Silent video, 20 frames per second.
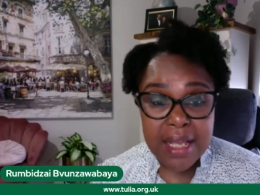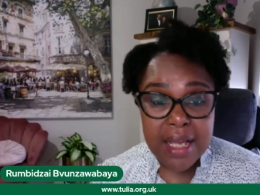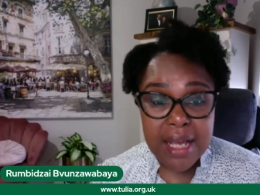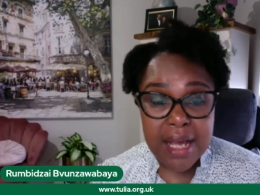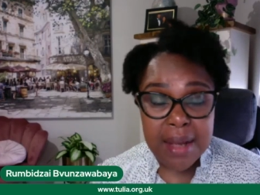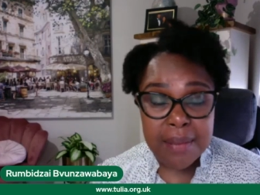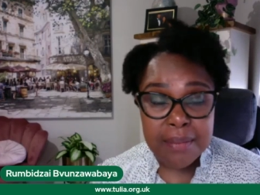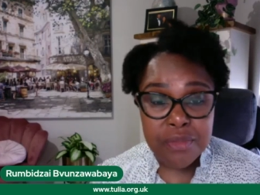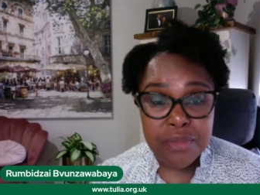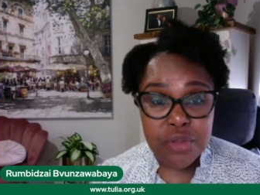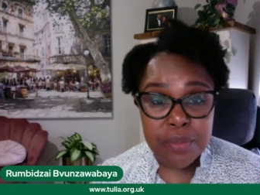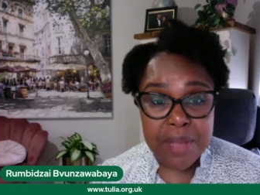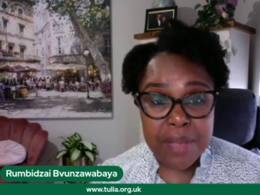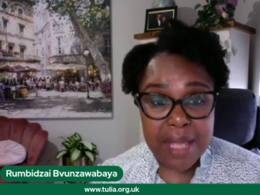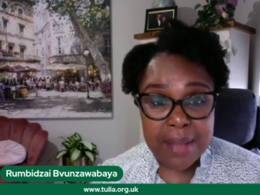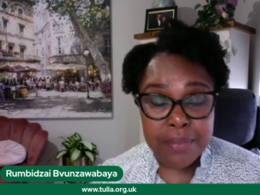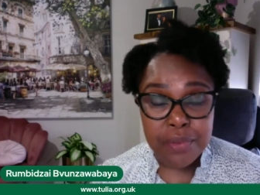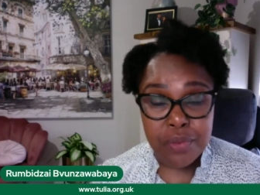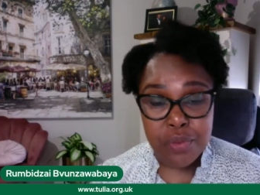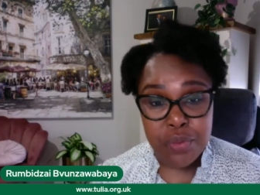to be
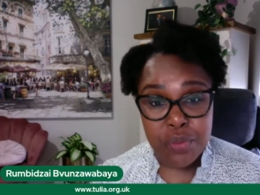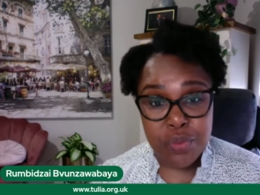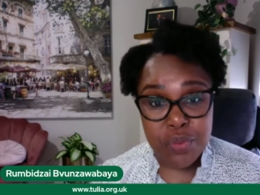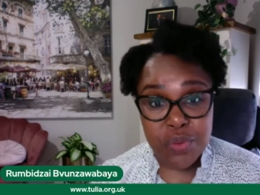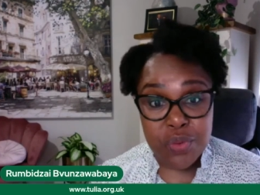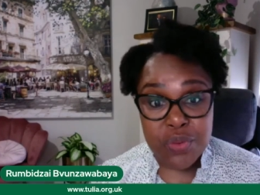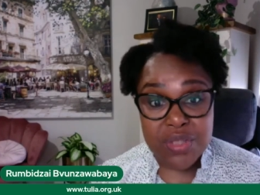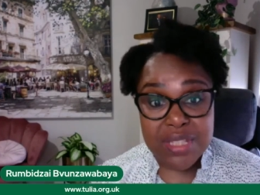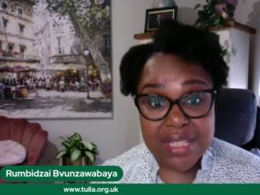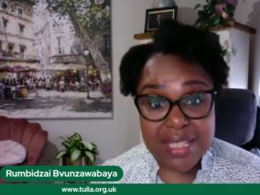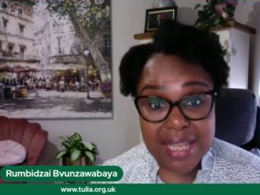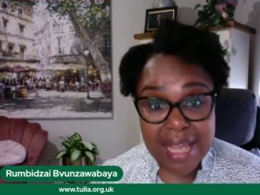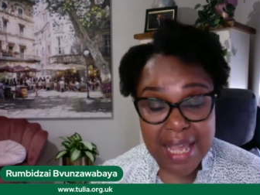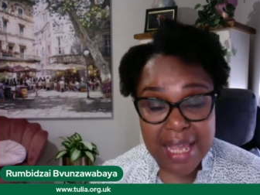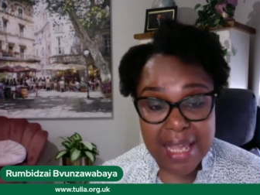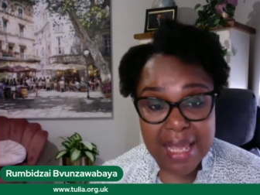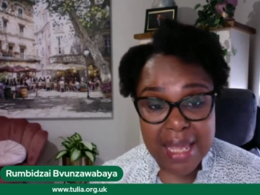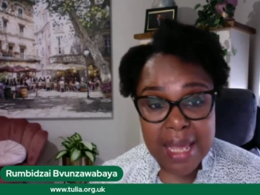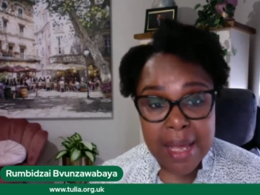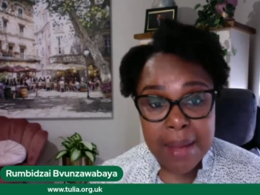able to
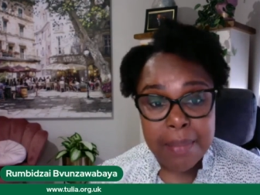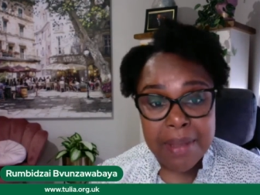stay.